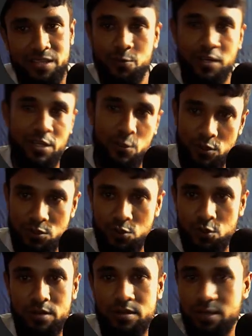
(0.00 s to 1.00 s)
you can use
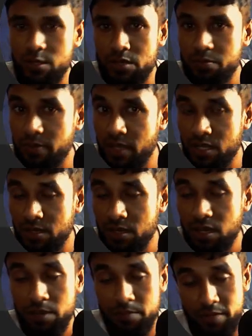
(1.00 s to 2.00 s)
Google Keyword
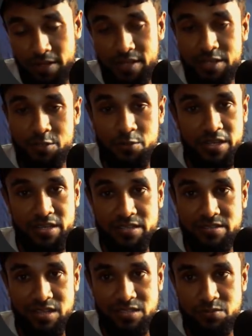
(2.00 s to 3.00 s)
Planner to get a
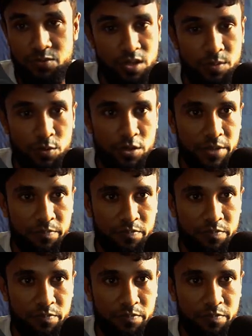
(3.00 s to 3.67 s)
search volume. Okay.